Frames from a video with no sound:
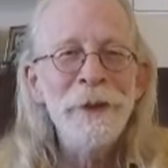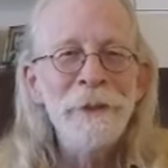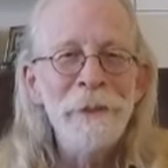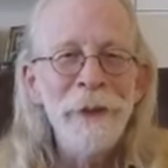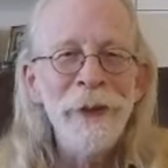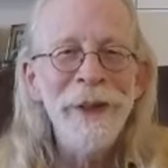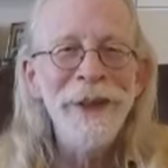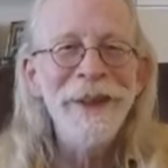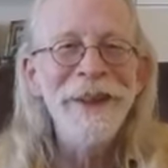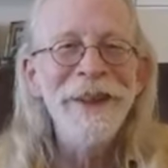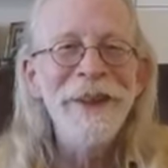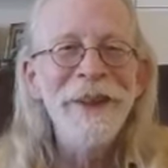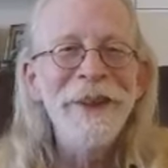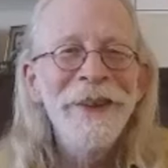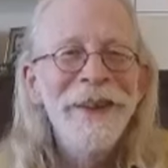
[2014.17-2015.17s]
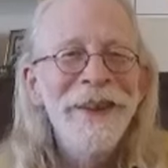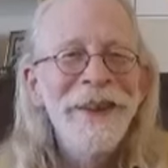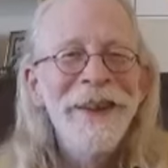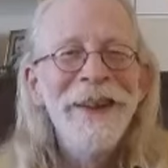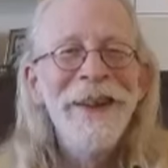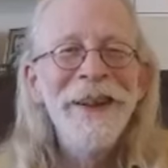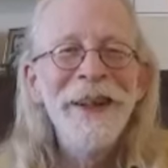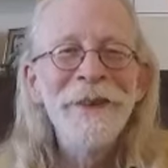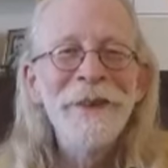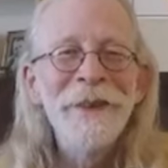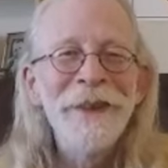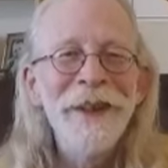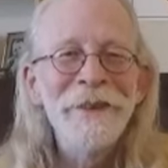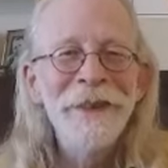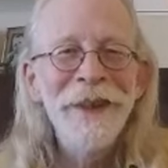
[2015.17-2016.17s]
video and I
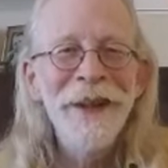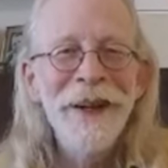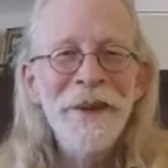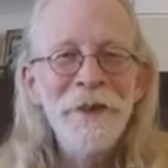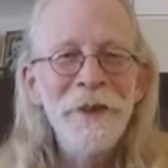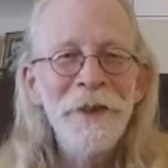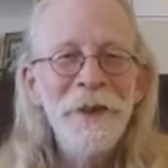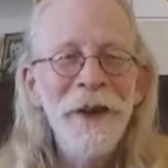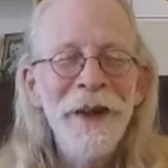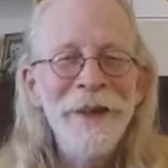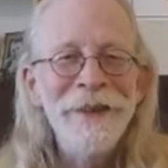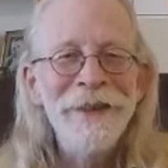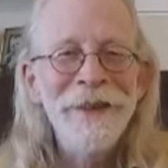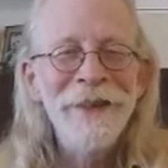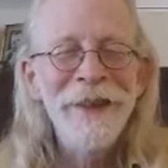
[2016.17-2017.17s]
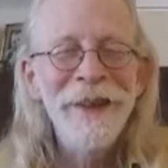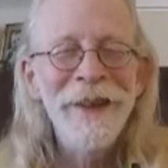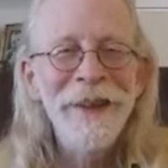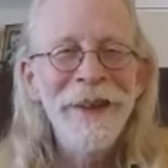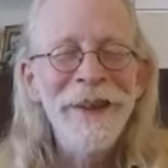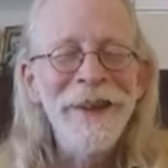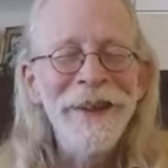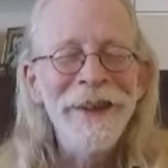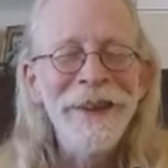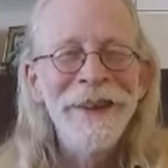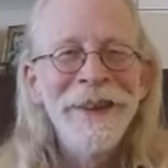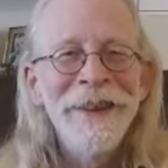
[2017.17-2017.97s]
won't ever have to answer it again.